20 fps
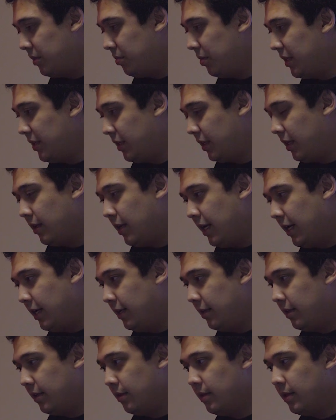this project, I'll
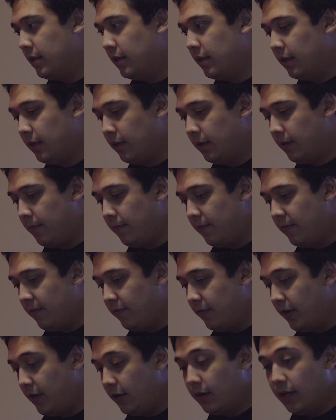edit the
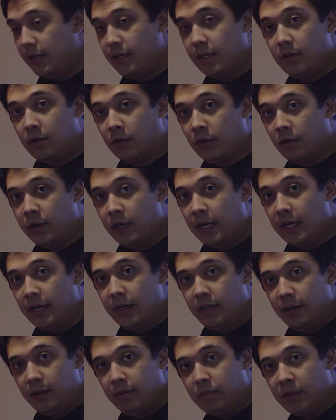video I did on
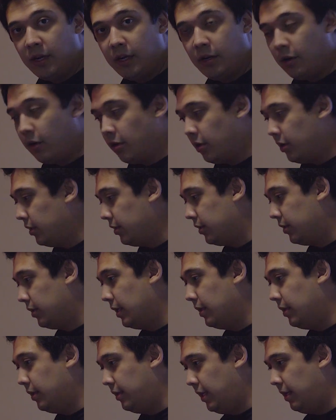editing my car's
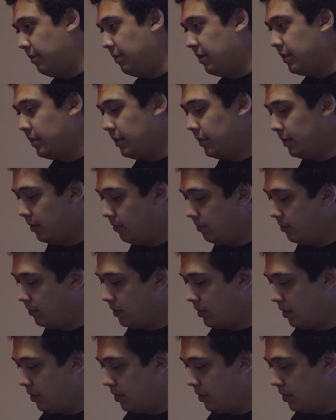entertainment system.